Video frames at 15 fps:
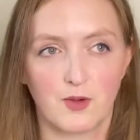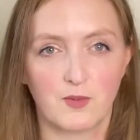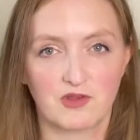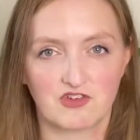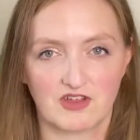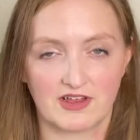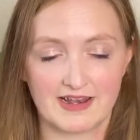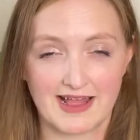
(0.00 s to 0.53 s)

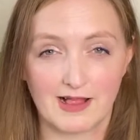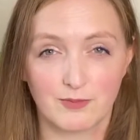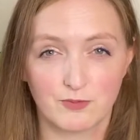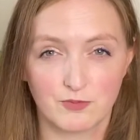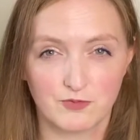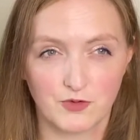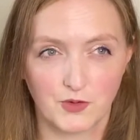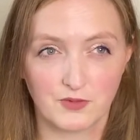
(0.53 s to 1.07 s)
which can help
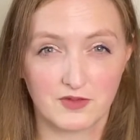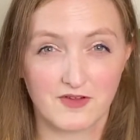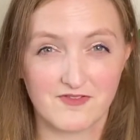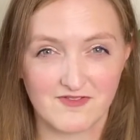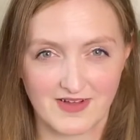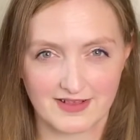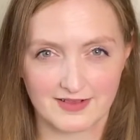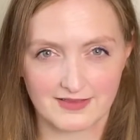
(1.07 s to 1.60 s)
root
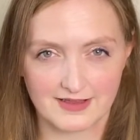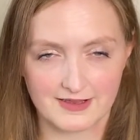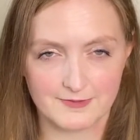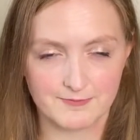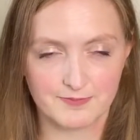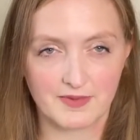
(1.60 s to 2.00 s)
faster.